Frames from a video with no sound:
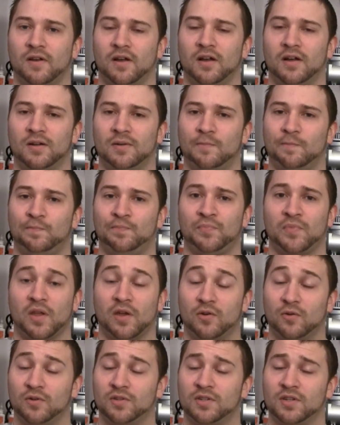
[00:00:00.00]

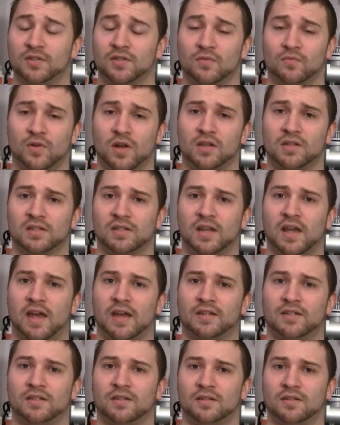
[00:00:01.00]
I know he's done some resin
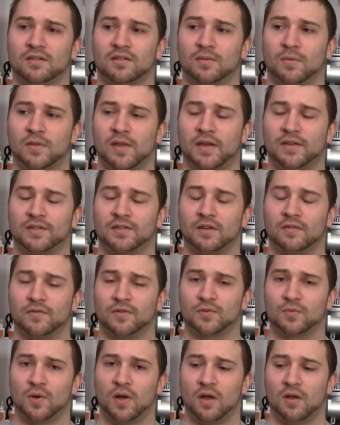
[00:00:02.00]
casting and some of that stuff
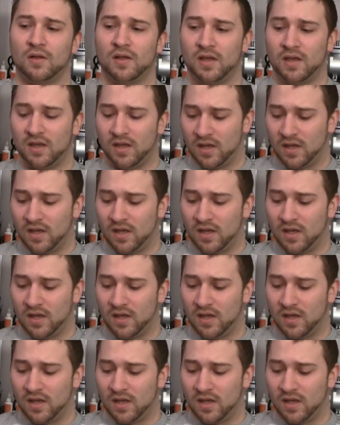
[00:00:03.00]
as well.